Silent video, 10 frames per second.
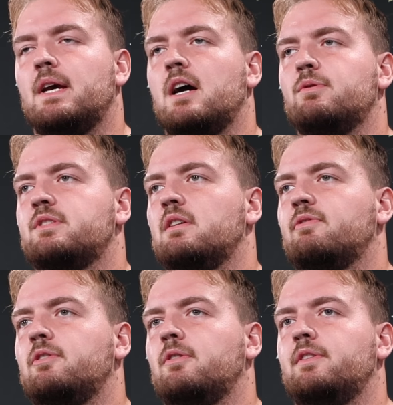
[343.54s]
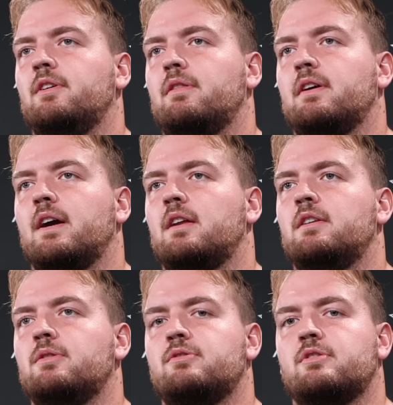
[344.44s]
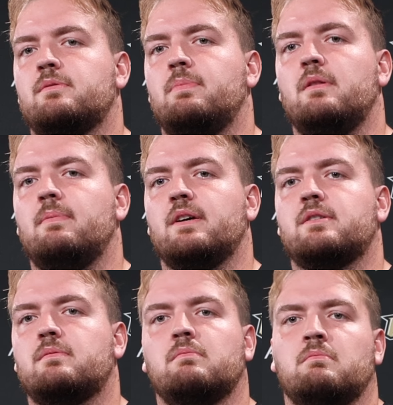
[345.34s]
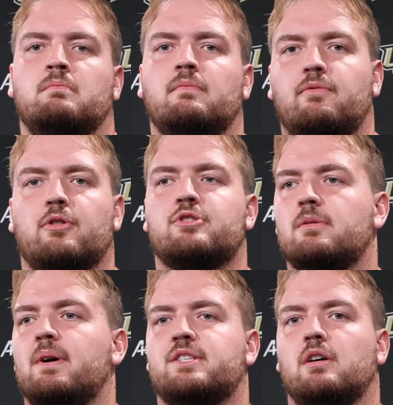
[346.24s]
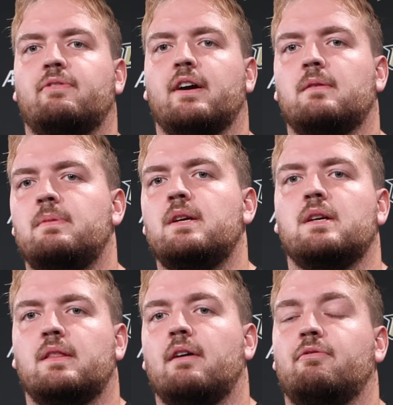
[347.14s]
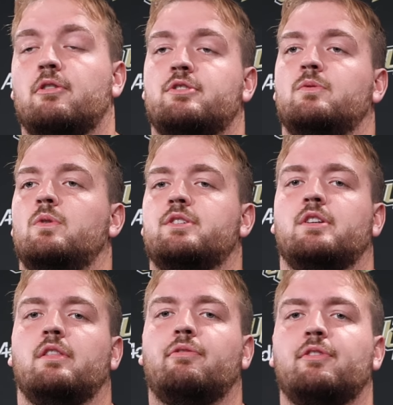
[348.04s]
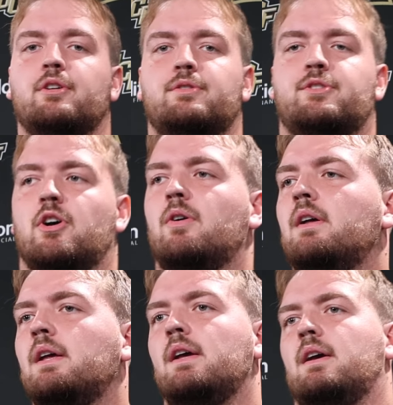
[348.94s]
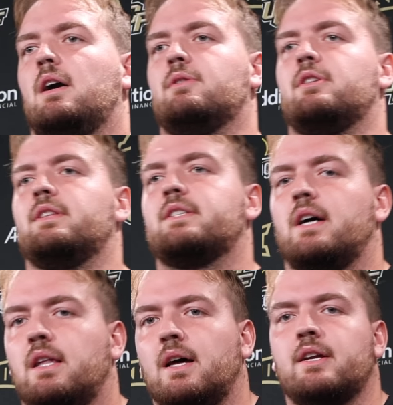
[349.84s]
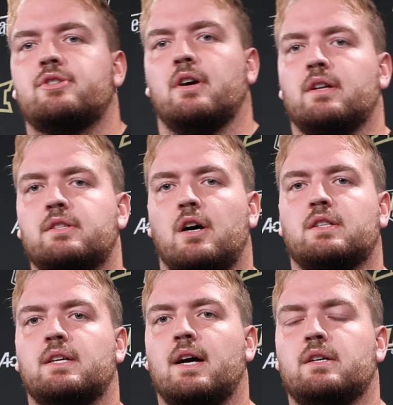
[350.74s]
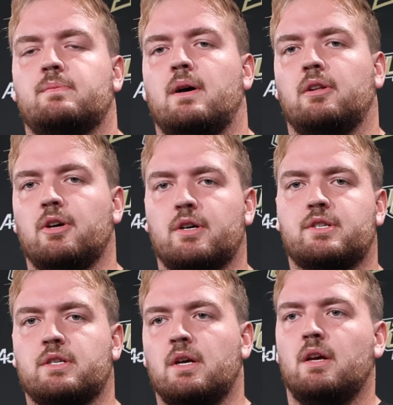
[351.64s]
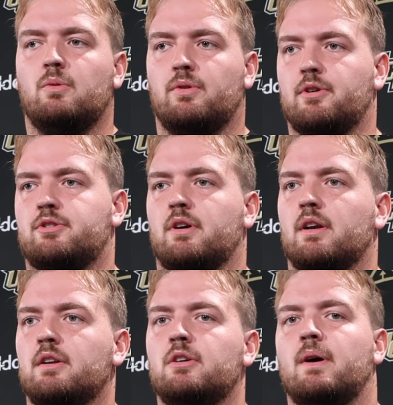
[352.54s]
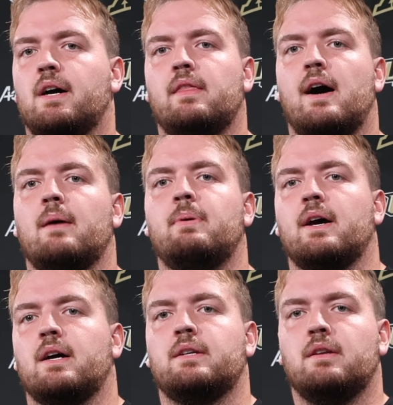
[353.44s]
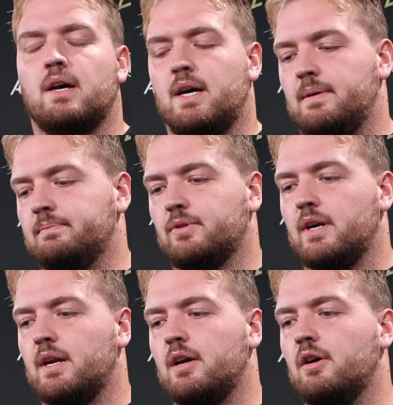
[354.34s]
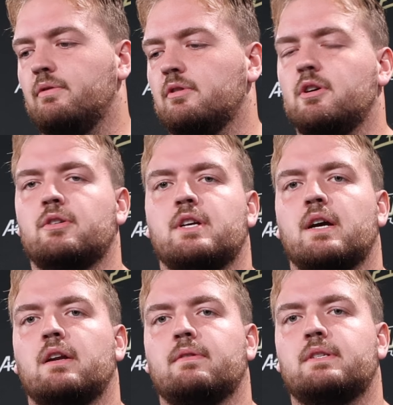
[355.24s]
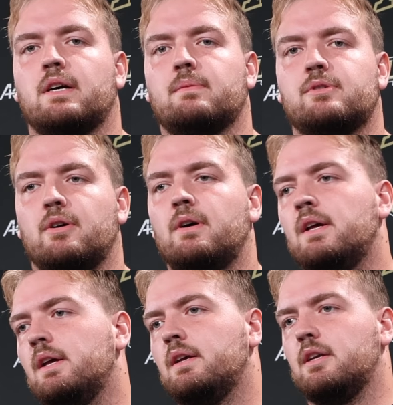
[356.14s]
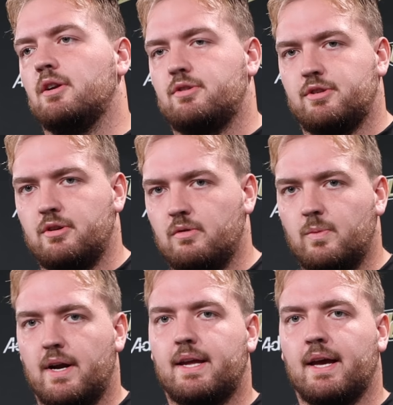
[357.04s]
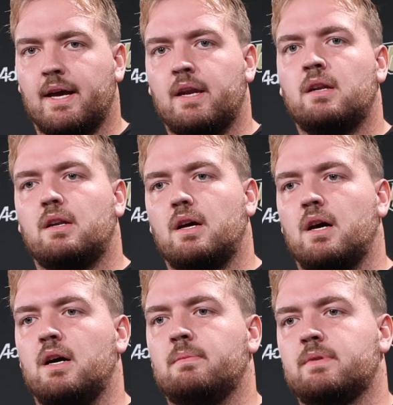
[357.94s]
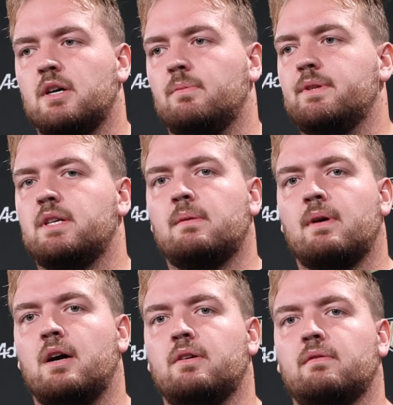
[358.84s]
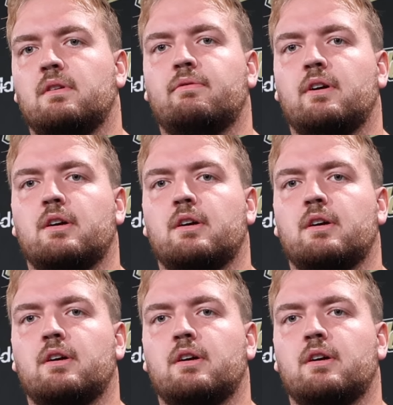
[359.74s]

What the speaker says: Yeah, it was difficult. The only thing I could do is just be the best version of myself I could be, and that version wasn't on the field. So I was on the sideline trying to talk to guys about looks, what they're trying to do. I had the iPad ready to go for Coach Hand every time. So, you know, just doing what I can to help the team out, even if I